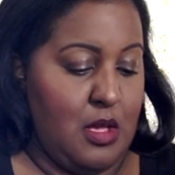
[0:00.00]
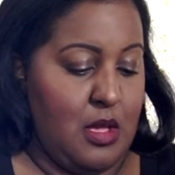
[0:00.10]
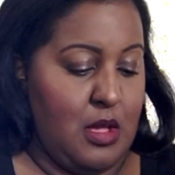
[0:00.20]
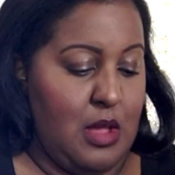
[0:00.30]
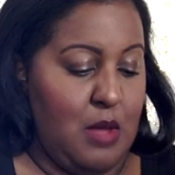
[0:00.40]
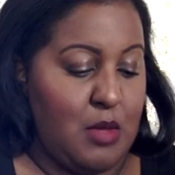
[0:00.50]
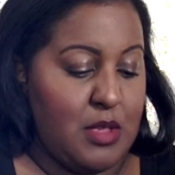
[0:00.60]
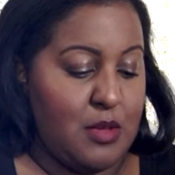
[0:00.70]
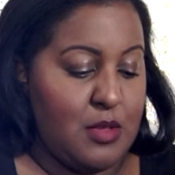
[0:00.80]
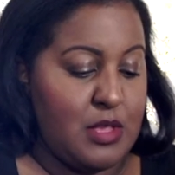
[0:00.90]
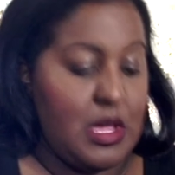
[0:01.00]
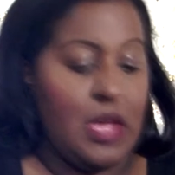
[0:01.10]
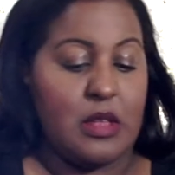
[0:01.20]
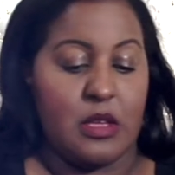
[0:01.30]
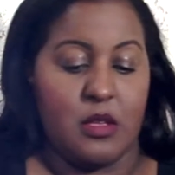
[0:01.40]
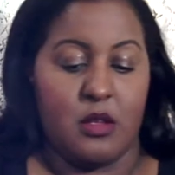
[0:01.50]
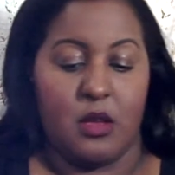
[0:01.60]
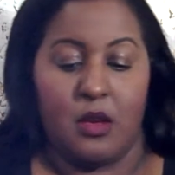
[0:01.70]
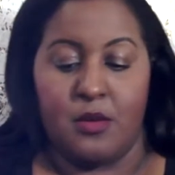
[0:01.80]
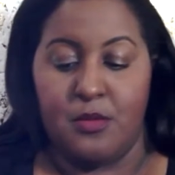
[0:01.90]
And I wasn't going to scan it, you
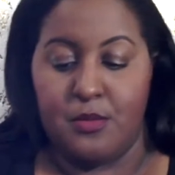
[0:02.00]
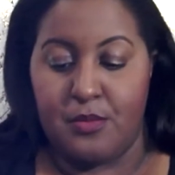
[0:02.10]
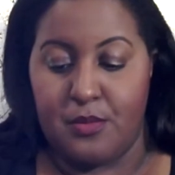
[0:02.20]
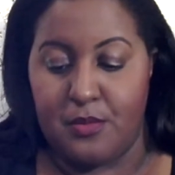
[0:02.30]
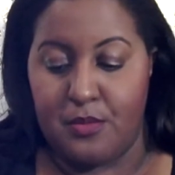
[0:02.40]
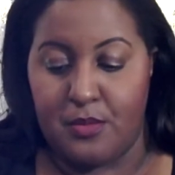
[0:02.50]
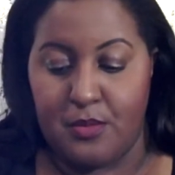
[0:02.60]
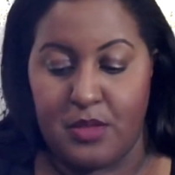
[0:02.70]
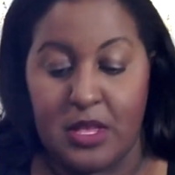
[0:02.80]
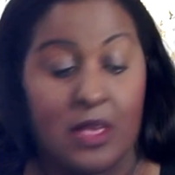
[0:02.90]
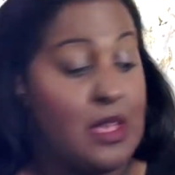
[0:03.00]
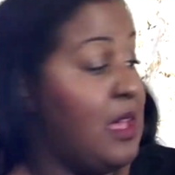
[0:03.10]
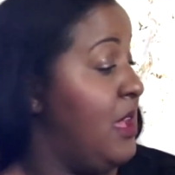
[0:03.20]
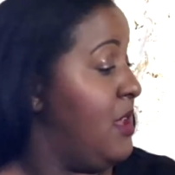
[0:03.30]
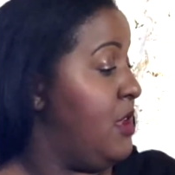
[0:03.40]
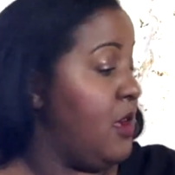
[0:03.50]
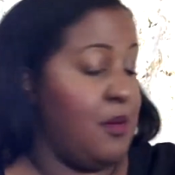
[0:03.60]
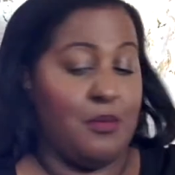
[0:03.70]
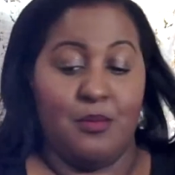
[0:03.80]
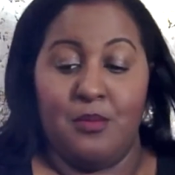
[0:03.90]
know. See?
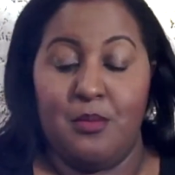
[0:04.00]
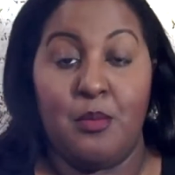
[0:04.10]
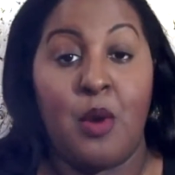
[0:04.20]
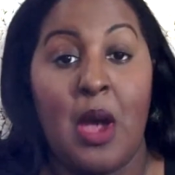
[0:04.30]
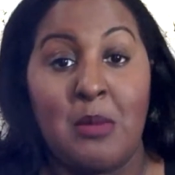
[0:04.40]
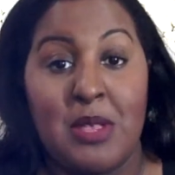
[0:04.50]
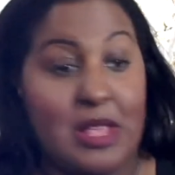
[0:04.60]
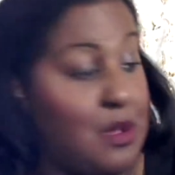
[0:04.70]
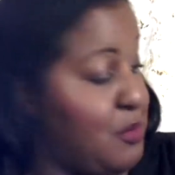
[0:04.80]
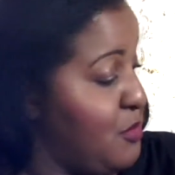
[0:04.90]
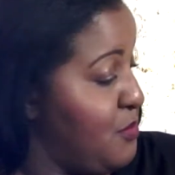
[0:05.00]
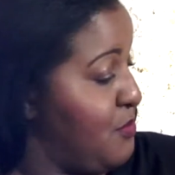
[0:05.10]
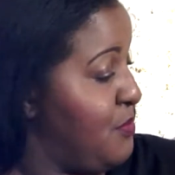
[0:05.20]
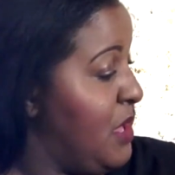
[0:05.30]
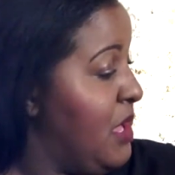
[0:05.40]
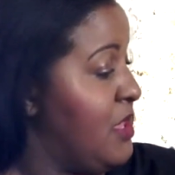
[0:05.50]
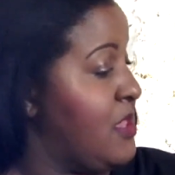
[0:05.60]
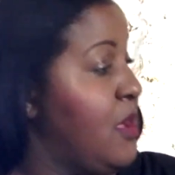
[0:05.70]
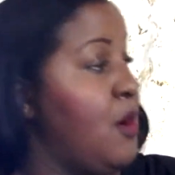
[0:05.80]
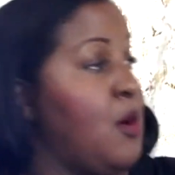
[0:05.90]
Look, prime example.
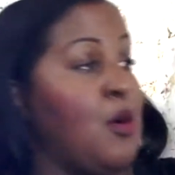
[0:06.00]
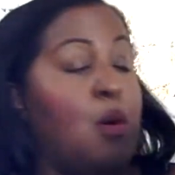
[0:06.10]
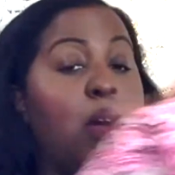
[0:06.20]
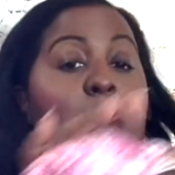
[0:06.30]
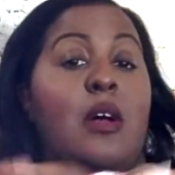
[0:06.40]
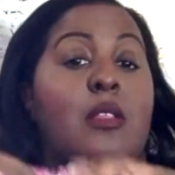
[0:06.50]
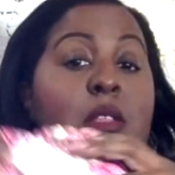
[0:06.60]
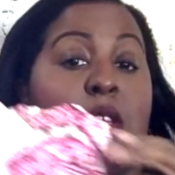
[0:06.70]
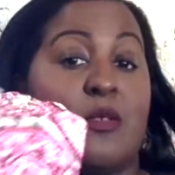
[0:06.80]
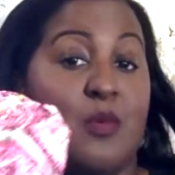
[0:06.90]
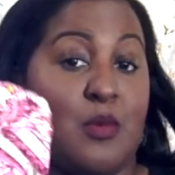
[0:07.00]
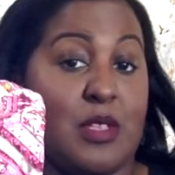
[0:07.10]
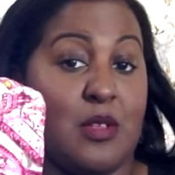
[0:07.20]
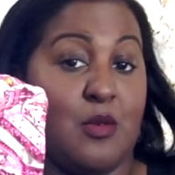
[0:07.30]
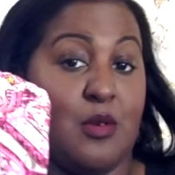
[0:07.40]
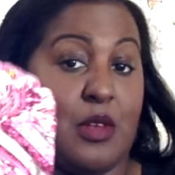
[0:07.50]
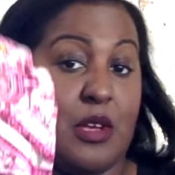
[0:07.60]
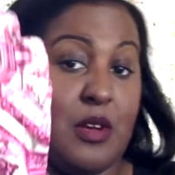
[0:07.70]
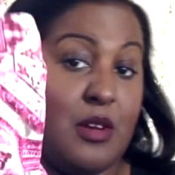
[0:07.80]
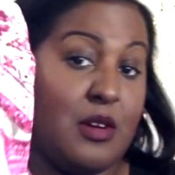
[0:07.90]
So, this one wasn't on
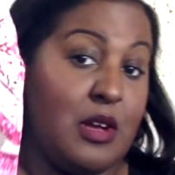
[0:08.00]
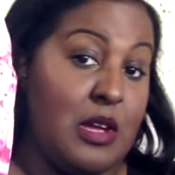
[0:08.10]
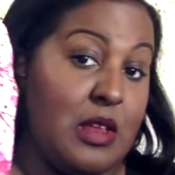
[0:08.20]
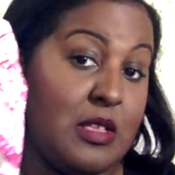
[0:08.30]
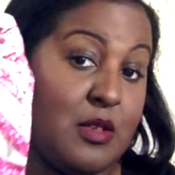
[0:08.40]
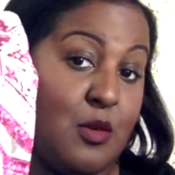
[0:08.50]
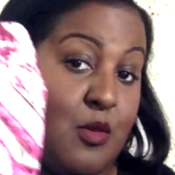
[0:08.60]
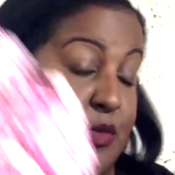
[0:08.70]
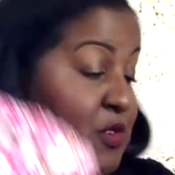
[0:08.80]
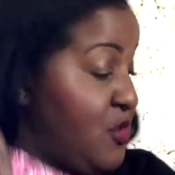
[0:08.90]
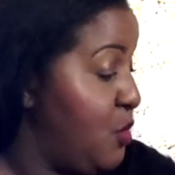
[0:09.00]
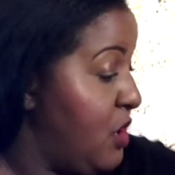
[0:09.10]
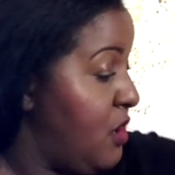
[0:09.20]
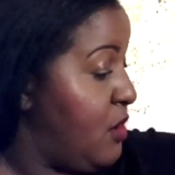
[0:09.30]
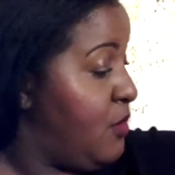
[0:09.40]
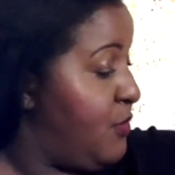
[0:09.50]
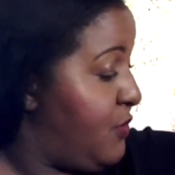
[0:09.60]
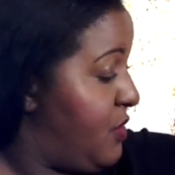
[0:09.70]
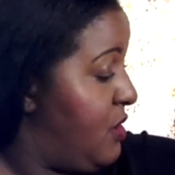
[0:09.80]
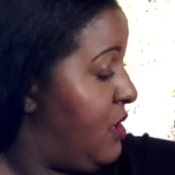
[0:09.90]
there, and it's going for $12.
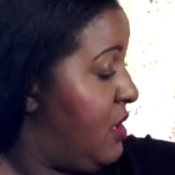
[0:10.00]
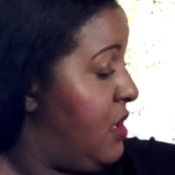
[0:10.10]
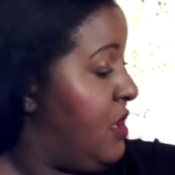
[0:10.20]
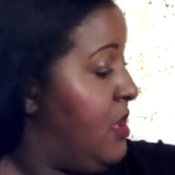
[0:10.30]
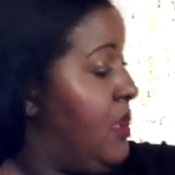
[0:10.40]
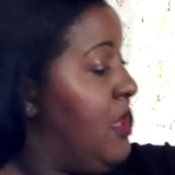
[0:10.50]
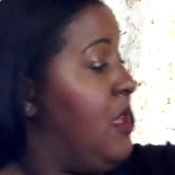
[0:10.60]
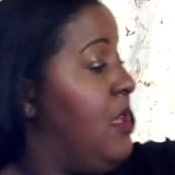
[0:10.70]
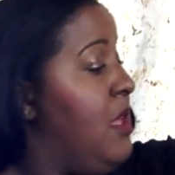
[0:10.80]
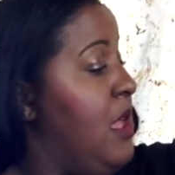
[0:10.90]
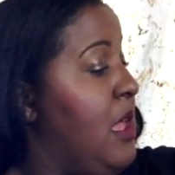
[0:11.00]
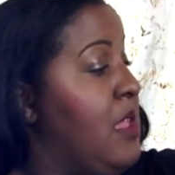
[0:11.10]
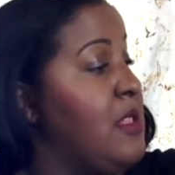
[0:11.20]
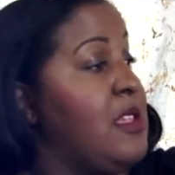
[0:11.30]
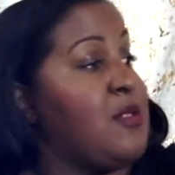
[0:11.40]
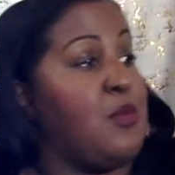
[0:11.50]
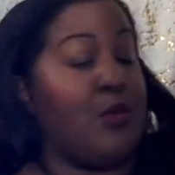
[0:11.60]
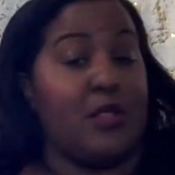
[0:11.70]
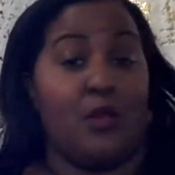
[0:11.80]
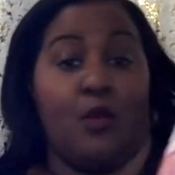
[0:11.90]
And this one wasn't